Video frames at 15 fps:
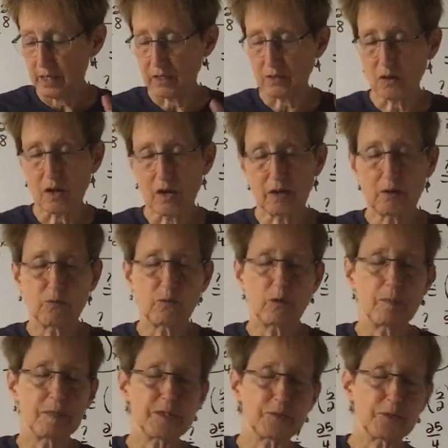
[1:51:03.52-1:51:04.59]
a log
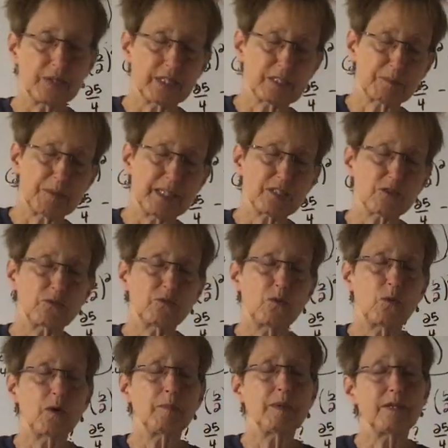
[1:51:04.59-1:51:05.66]
form into an exponential
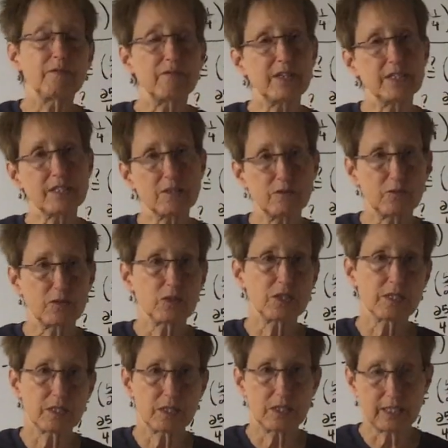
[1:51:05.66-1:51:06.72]
form and vice
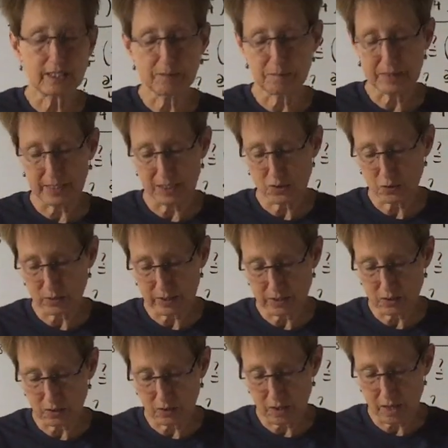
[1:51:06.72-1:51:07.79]
versa, exponential
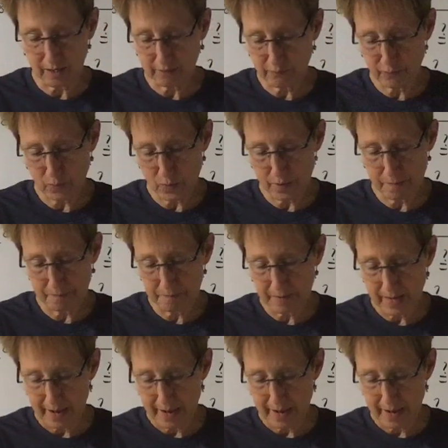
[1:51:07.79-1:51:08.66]
into log form.